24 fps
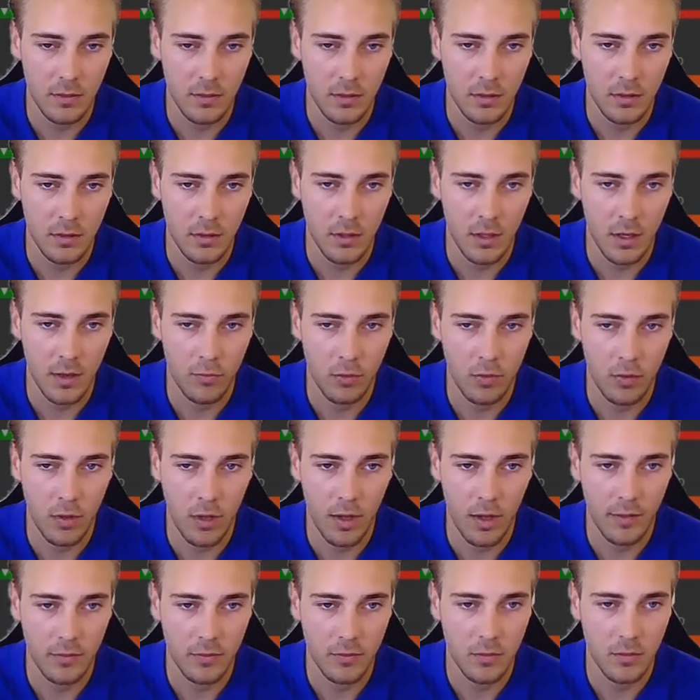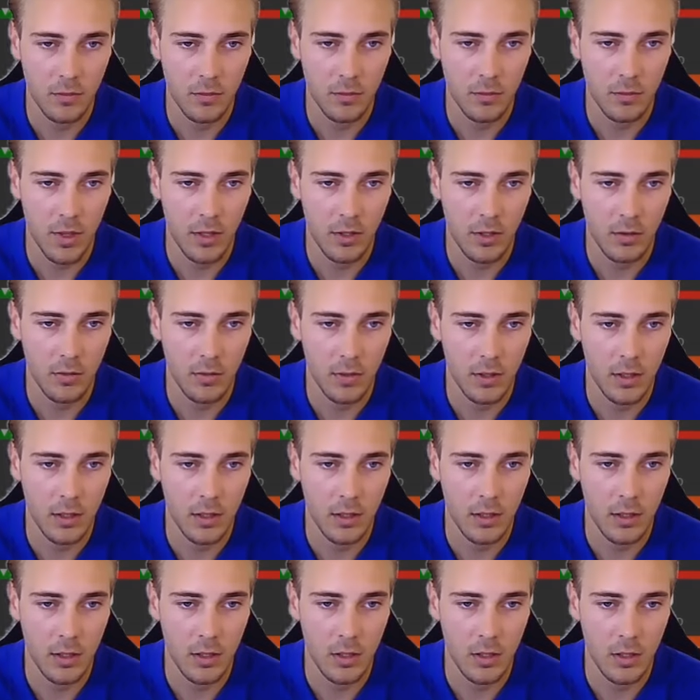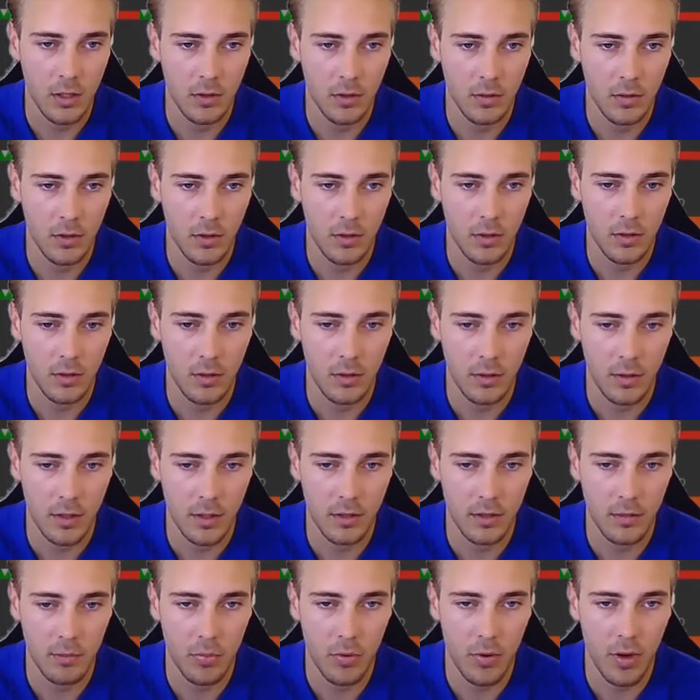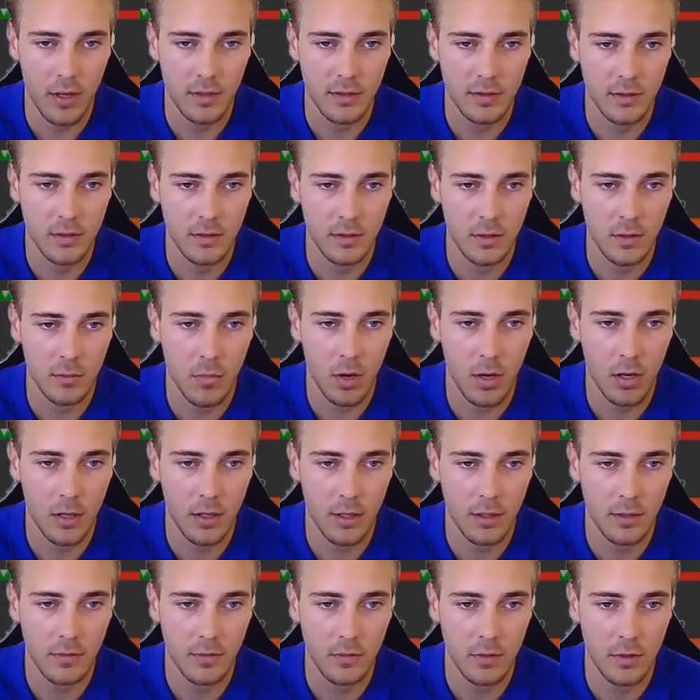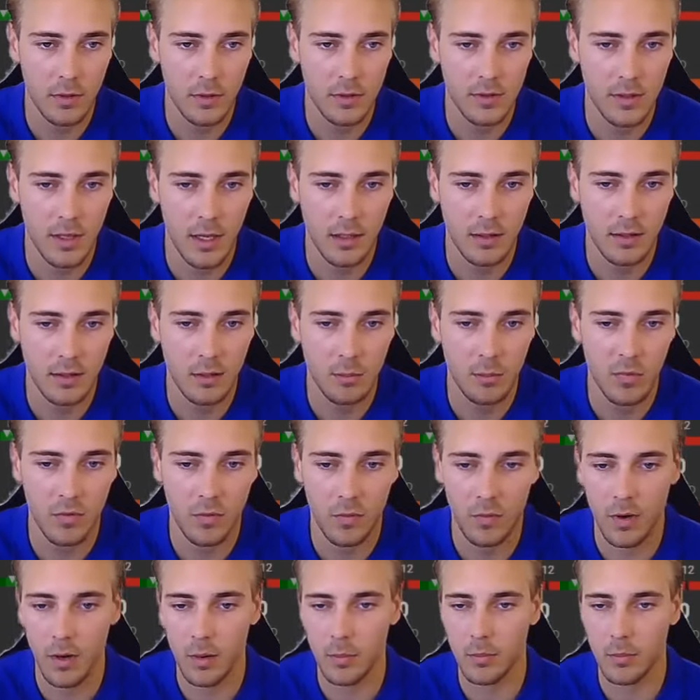and then I wouldn't have to manually look at the prices on the market for this item before I